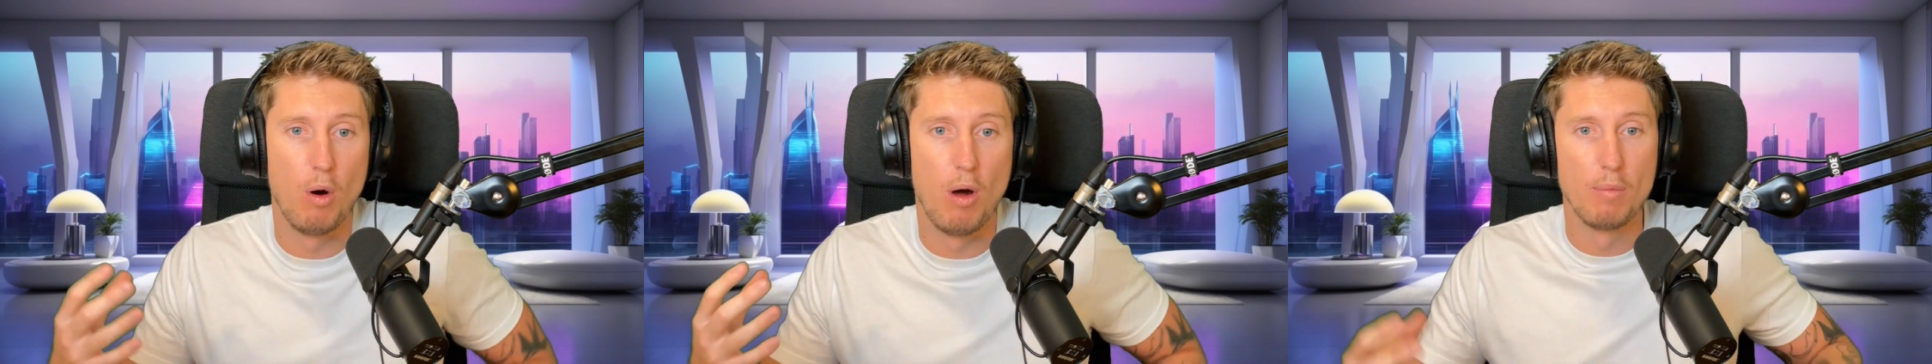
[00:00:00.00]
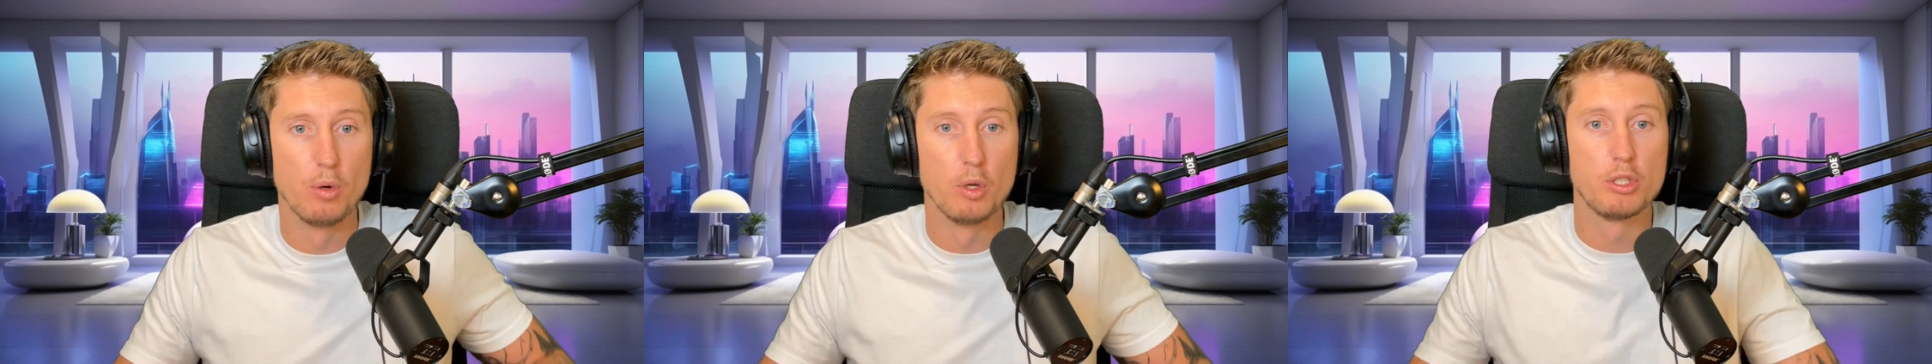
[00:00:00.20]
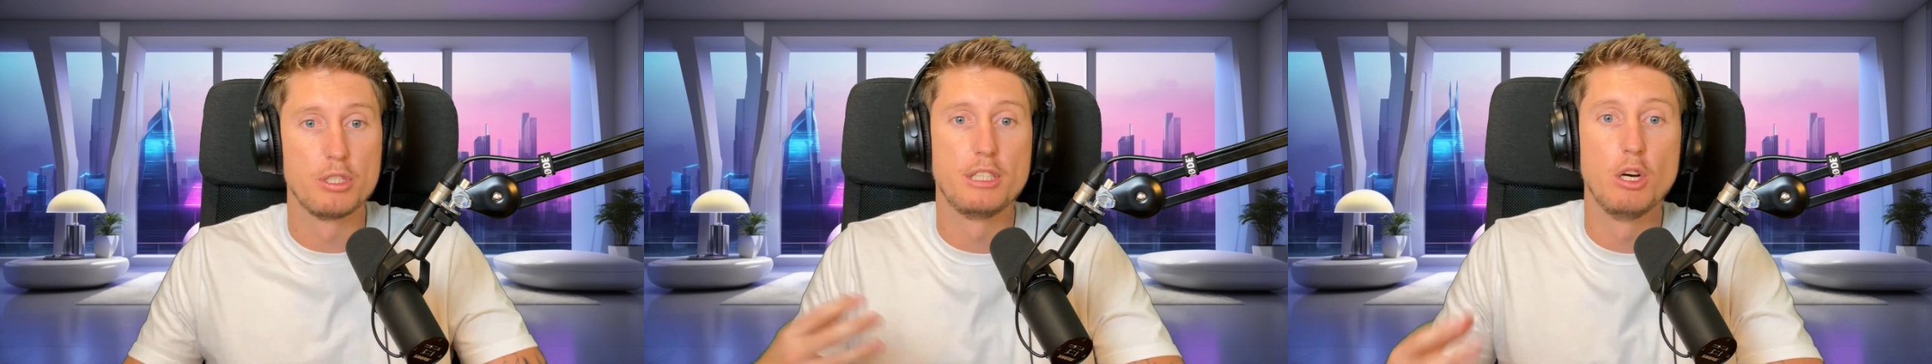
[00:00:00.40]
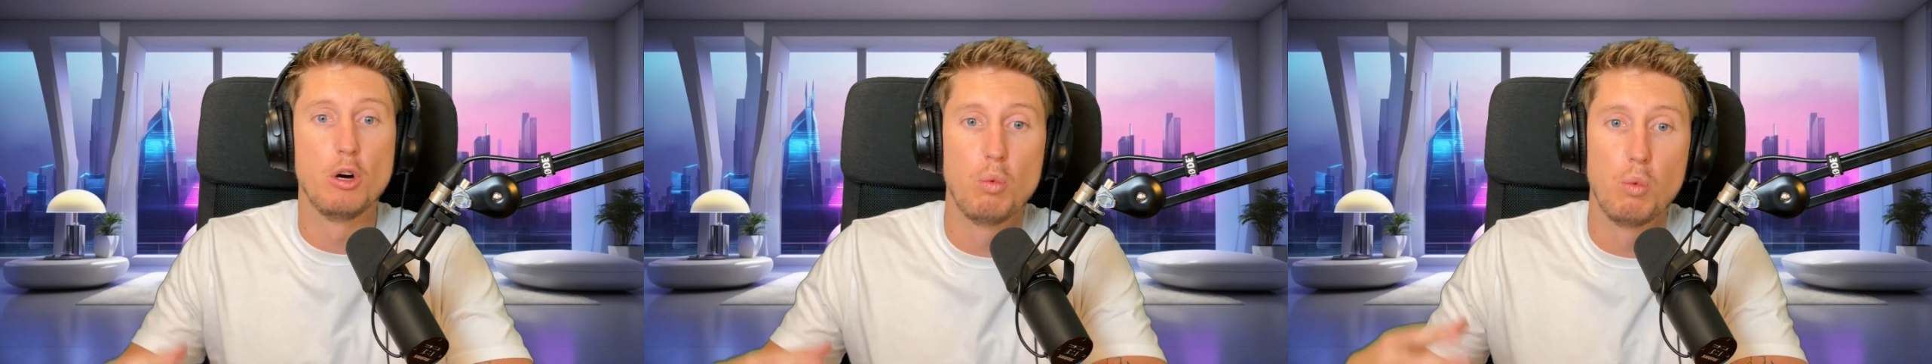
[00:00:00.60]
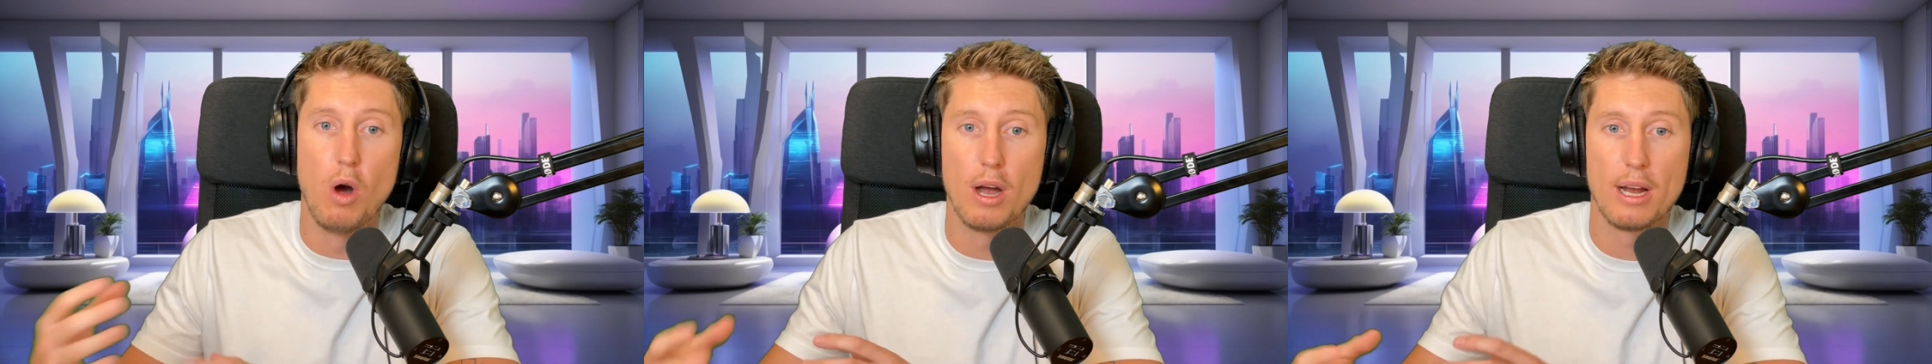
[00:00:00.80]
and we're still
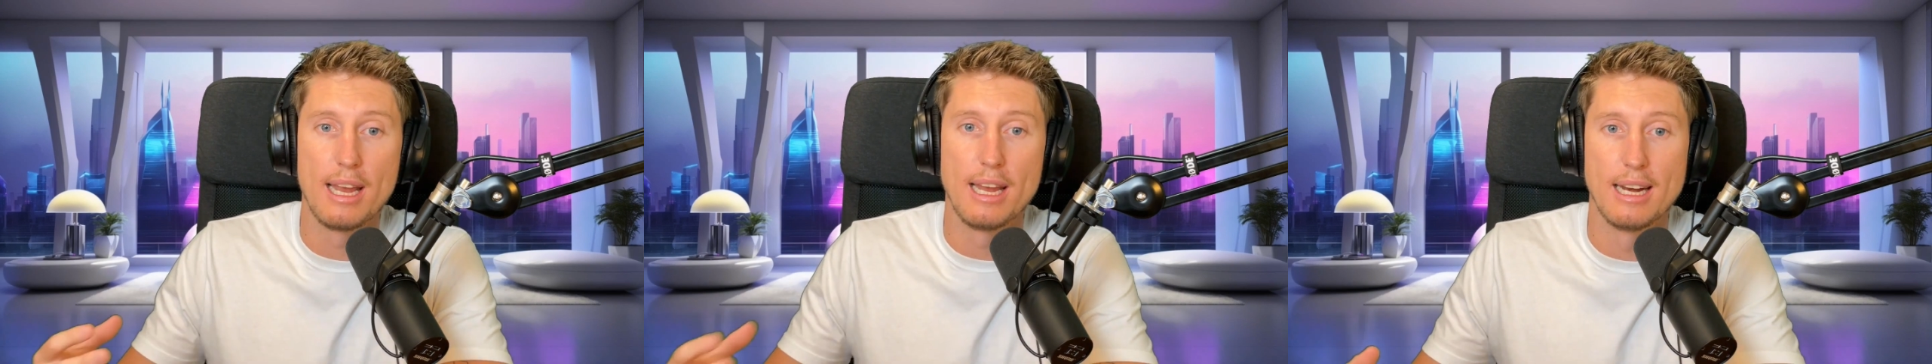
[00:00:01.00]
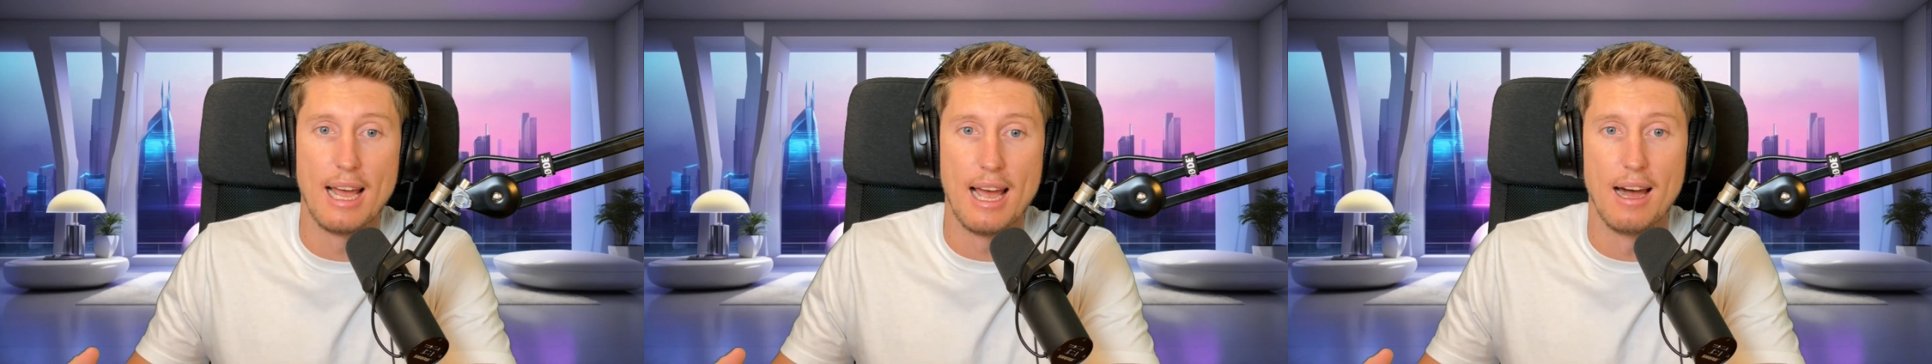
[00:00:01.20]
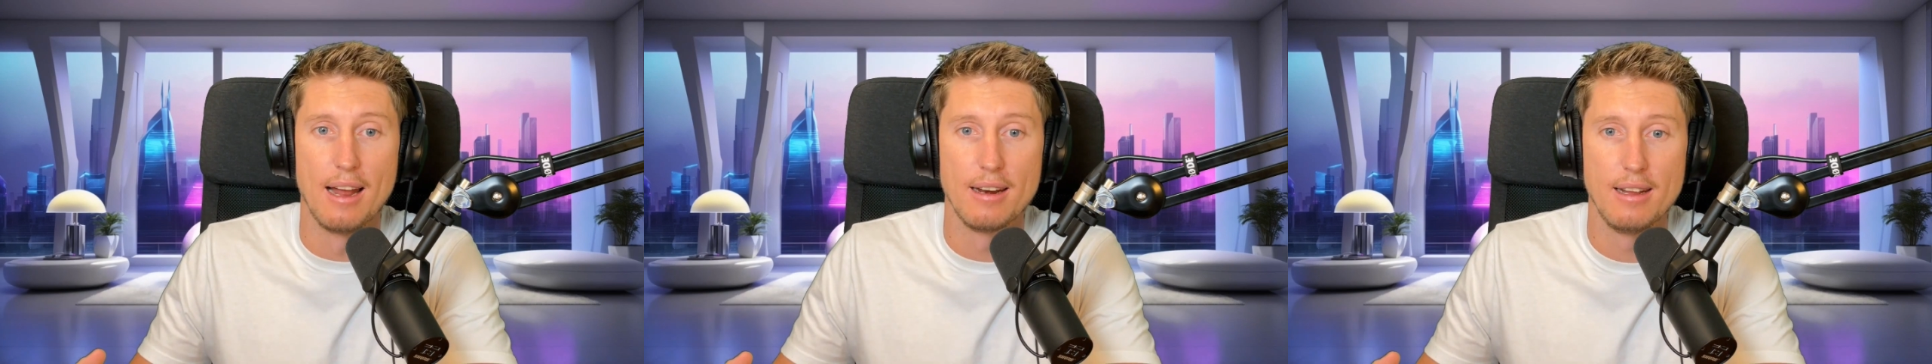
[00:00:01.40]
working it out.